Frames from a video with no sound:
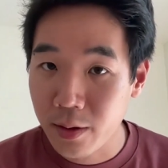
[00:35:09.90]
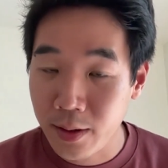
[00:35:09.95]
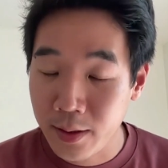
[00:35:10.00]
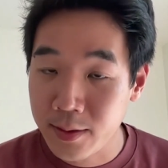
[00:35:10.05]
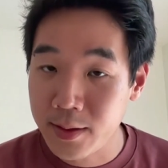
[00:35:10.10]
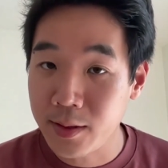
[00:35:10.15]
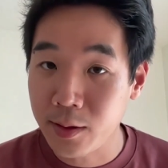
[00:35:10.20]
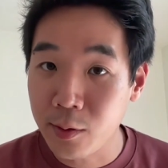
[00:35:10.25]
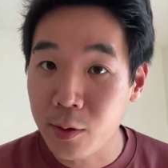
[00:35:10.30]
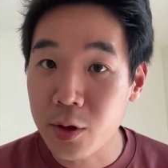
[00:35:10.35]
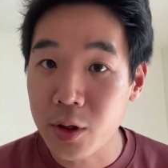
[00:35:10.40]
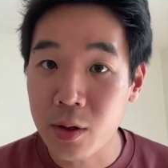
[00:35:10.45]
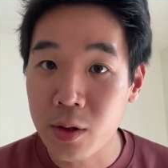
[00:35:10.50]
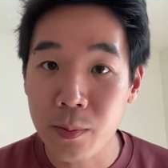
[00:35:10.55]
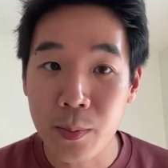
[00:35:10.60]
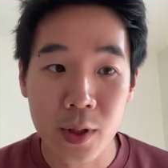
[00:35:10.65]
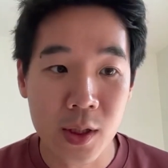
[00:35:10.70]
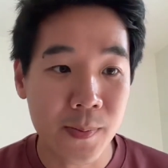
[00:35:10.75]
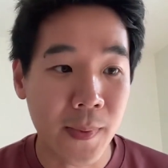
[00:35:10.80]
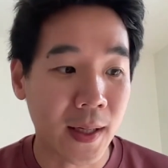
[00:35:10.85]
institutional
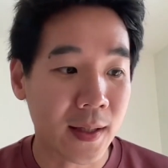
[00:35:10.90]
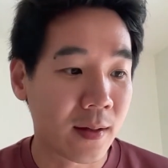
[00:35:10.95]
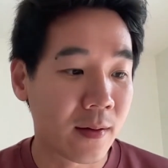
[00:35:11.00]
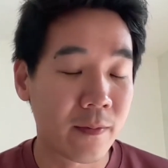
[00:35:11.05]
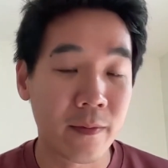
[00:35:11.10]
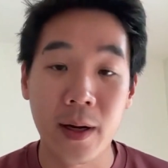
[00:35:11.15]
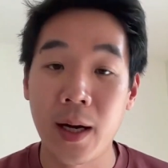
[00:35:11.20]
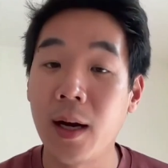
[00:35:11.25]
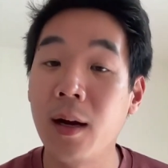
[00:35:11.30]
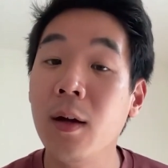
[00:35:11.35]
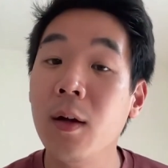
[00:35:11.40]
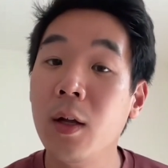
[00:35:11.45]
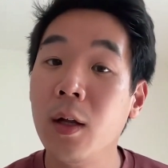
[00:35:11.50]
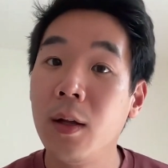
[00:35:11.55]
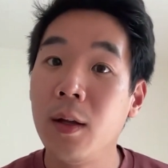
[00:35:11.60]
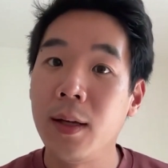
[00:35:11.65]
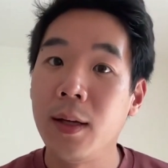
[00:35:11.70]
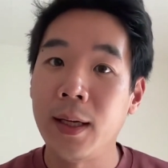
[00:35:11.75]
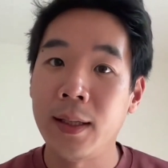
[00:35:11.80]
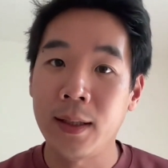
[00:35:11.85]
perspective, where
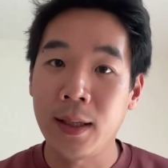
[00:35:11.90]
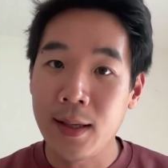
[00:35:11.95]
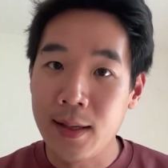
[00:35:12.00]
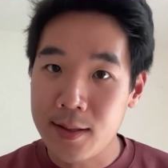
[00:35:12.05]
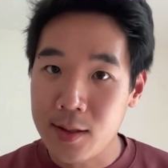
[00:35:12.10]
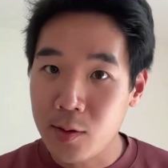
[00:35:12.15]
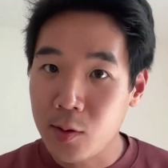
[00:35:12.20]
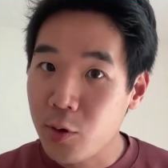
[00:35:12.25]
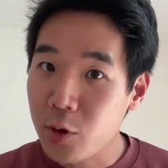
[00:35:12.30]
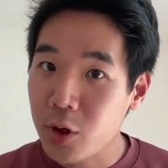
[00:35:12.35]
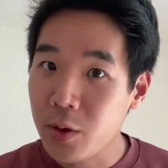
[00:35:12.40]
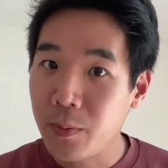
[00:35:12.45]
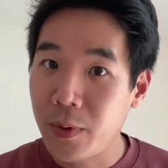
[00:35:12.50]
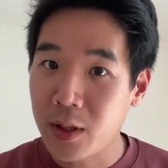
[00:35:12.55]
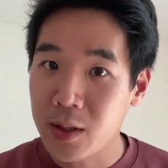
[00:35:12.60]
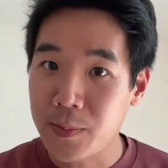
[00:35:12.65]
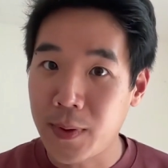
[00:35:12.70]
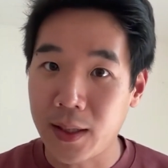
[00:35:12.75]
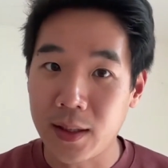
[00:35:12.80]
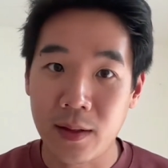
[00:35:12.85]
in the institutional
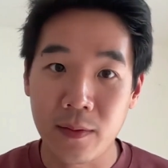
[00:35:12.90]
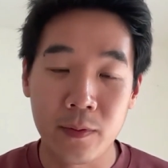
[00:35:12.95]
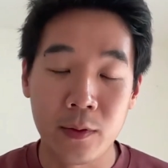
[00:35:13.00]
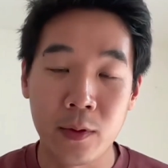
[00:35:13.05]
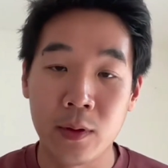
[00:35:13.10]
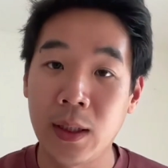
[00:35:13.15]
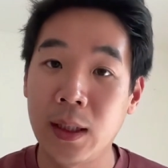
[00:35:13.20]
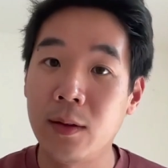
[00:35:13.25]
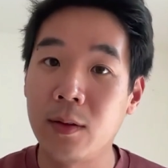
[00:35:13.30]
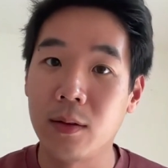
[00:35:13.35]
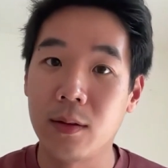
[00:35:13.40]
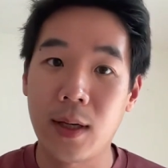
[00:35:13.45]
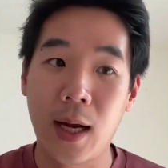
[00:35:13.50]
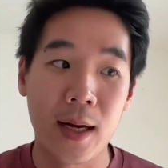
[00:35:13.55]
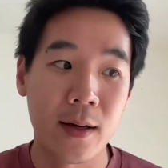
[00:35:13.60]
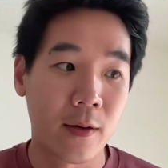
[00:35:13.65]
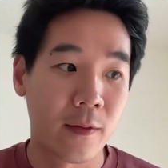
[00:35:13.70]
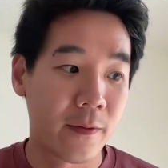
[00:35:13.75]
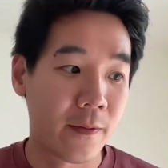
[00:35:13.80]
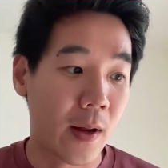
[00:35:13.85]
perspective, you need to
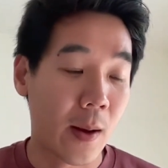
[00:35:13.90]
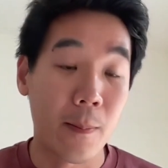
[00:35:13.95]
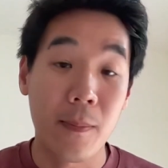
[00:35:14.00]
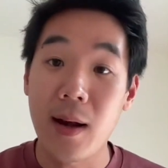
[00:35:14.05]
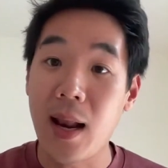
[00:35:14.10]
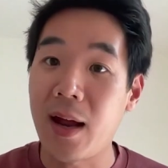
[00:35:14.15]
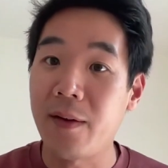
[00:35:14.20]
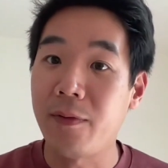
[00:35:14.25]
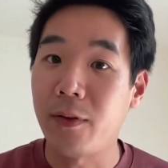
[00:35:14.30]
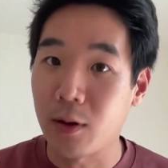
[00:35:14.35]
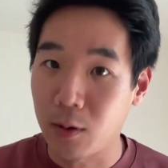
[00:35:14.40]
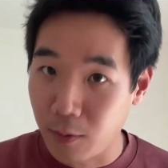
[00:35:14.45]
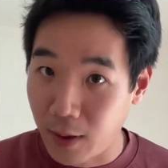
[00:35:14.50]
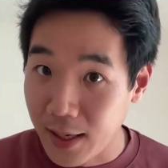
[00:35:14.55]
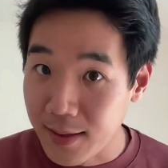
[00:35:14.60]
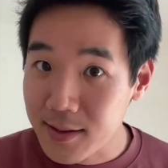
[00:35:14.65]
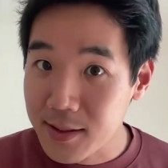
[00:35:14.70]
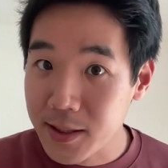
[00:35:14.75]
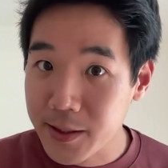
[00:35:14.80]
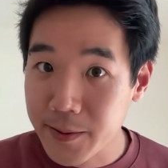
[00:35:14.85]
kind of apply for
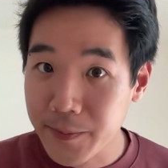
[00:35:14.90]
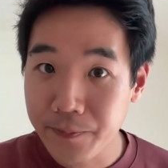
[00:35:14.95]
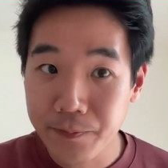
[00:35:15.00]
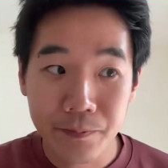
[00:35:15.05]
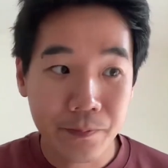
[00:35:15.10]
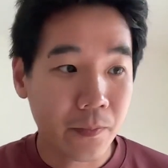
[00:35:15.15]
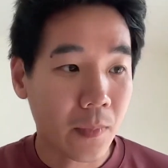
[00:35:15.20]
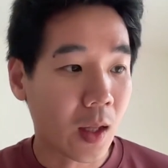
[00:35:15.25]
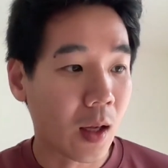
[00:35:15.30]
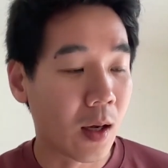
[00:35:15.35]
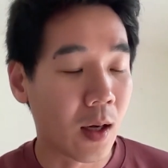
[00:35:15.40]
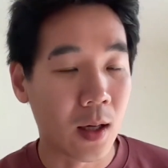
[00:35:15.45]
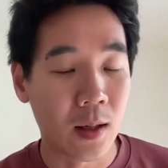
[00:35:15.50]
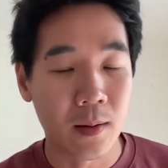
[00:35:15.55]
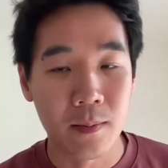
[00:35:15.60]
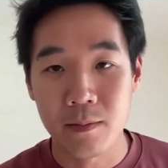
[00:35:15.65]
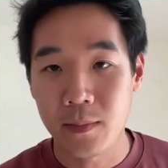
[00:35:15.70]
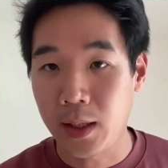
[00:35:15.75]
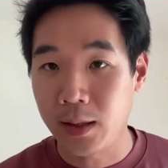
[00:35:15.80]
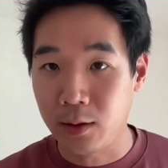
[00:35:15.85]
grants.
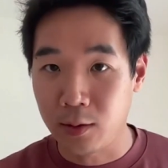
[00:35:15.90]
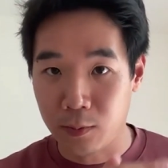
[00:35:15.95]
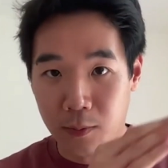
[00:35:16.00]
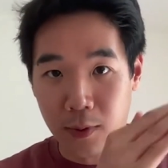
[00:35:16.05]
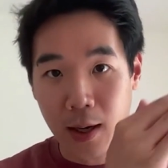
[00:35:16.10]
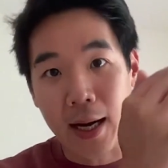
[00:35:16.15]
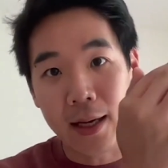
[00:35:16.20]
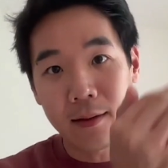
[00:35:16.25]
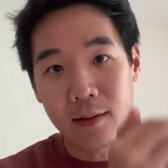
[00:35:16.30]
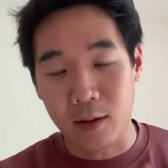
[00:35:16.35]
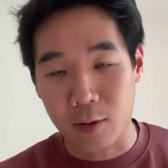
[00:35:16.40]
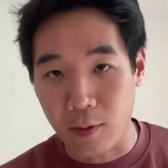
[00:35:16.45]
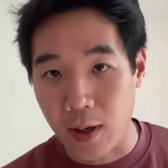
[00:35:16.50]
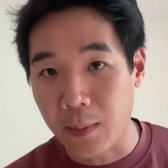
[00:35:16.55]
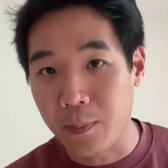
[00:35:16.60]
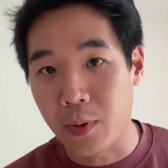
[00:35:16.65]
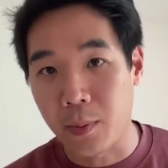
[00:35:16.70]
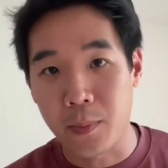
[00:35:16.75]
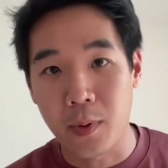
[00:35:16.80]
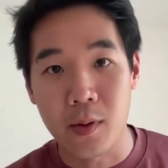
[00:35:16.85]
And you write a
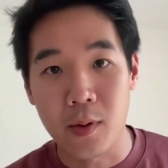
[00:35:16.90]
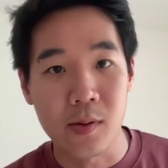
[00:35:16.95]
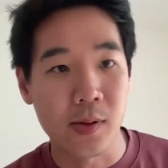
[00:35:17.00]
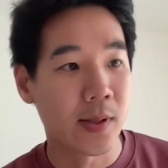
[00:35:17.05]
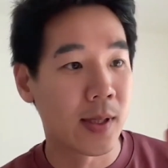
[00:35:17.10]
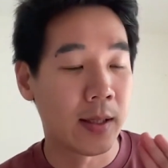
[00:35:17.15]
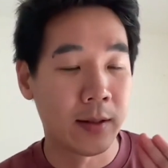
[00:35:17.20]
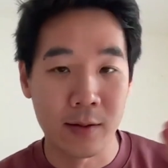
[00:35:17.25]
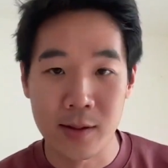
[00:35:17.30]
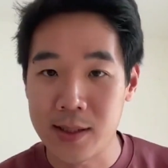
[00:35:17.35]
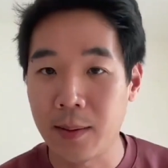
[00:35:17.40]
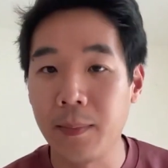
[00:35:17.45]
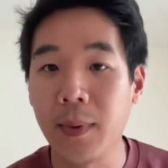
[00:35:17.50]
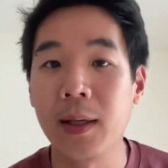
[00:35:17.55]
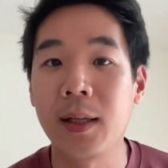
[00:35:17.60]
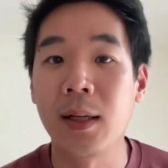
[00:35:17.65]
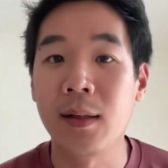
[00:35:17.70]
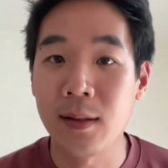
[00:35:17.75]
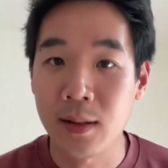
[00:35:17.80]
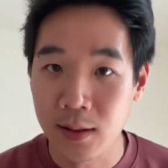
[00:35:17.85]
grant proposal and you
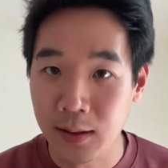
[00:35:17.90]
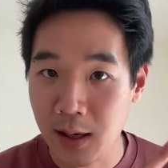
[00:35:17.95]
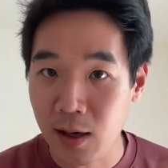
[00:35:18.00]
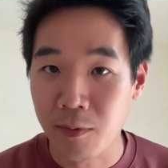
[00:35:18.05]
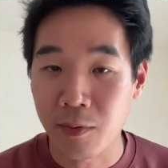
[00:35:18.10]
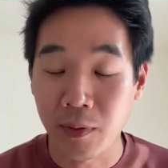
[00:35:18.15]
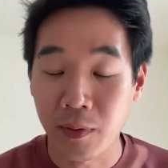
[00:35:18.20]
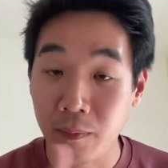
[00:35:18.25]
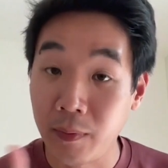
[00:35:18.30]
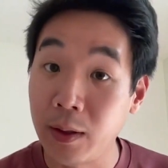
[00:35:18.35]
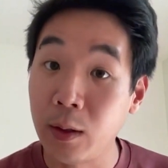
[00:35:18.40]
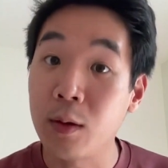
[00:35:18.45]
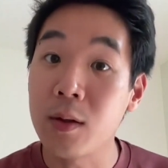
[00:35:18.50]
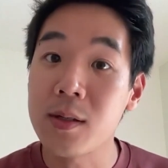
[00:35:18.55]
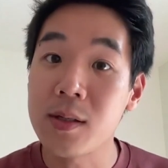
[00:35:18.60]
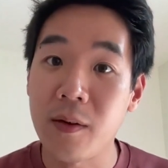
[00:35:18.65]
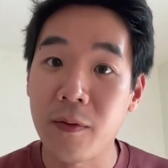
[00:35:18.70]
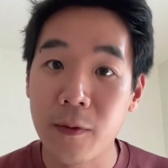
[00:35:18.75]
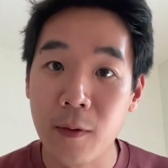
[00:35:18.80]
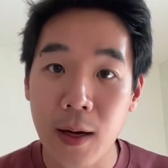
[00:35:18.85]
submit it, and there are
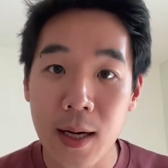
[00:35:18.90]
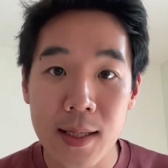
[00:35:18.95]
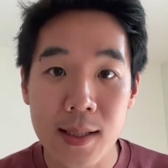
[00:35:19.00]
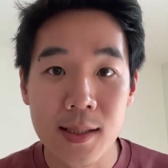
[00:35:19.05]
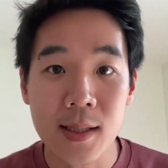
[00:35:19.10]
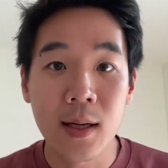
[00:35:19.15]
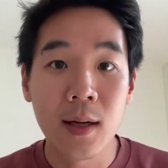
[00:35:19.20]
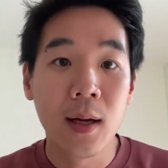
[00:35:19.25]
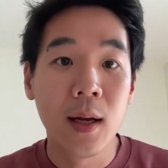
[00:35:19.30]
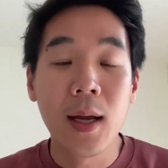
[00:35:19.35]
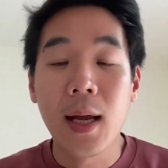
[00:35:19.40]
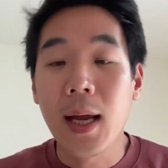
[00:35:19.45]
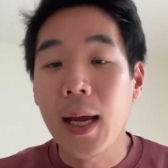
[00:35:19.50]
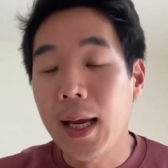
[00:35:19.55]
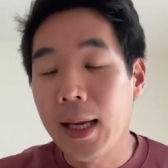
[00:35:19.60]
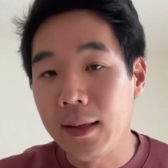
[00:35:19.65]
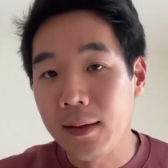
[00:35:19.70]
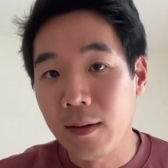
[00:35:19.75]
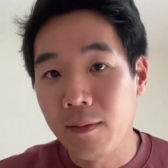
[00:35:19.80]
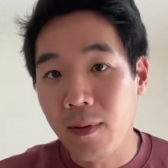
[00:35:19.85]
reviewers of grants.
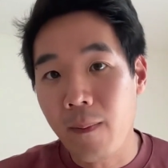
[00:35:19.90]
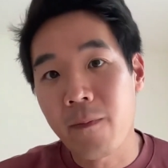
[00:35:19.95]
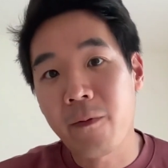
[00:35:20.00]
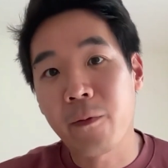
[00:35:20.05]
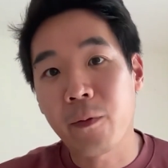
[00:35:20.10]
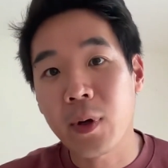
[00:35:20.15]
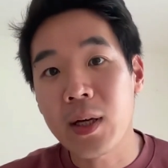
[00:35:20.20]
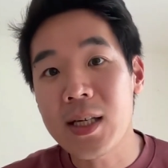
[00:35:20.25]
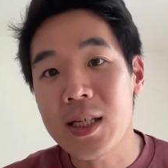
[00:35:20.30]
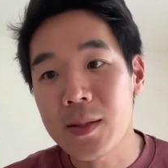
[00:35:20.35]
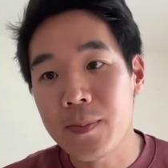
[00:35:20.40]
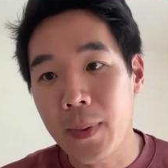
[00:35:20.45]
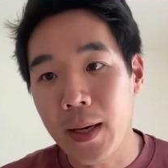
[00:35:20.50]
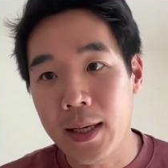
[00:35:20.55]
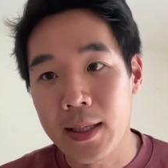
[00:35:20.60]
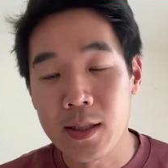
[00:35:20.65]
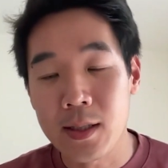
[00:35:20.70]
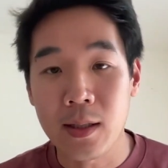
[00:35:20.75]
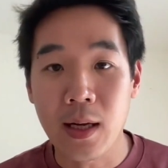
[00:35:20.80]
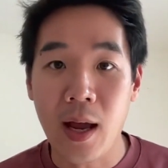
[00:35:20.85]
In the Web3
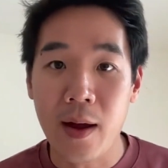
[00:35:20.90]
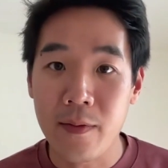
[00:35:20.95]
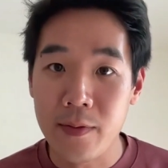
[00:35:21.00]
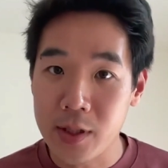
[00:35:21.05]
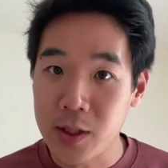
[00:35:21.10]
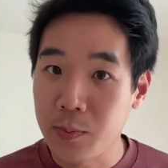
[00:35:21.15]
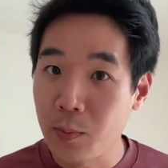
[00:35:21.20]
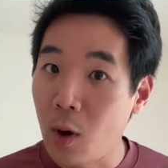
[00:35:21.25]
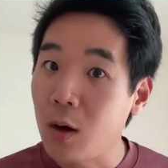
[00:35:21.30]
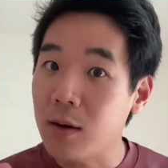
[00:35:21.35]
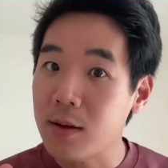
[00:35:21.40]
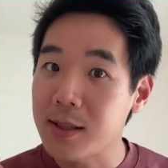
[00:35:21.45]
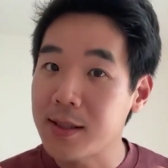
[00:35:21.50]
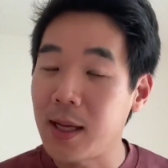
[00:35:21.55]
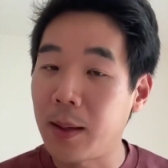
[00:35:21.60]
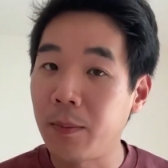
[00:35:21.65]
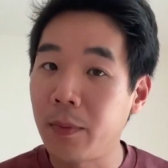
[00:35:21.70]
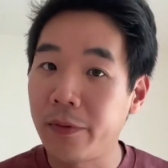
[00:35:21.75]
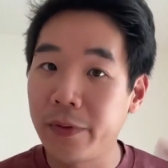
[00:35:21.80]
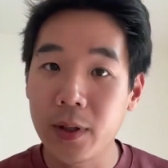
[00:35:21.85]
space, you have a smaller
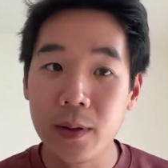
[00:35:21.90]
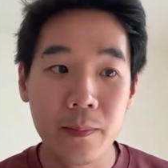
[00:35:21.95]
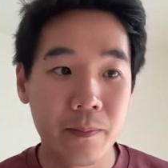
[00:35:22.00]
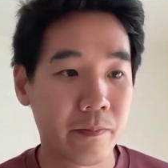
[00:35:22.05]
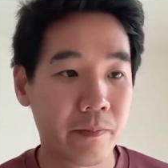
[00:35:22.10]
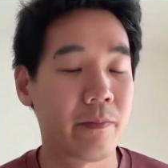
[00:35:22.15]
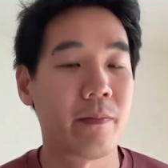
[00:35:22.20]
sum of it,